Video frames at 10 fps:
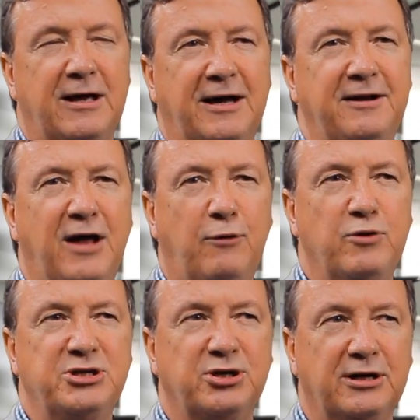I did that
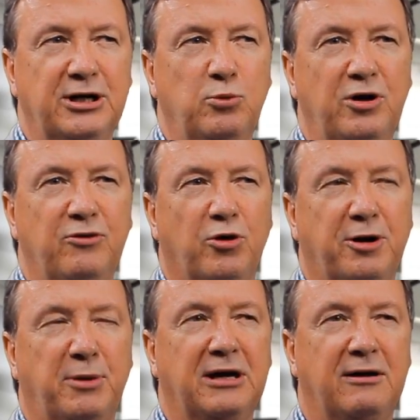recently with
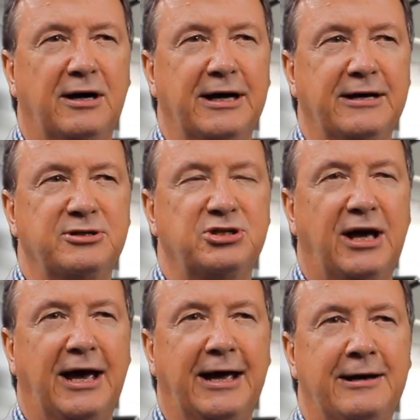one of my clients,
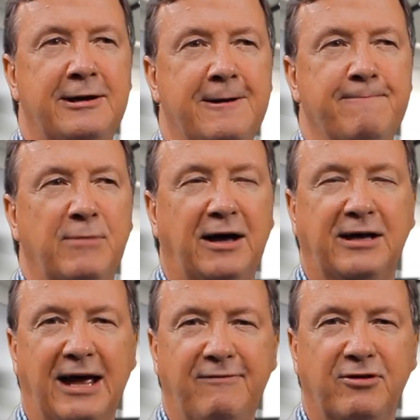and I
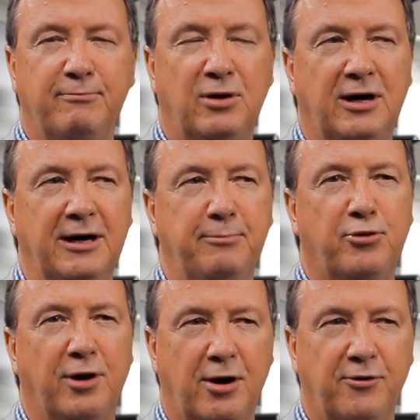gave them my
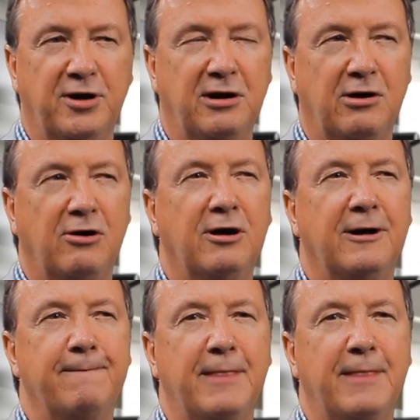priority log.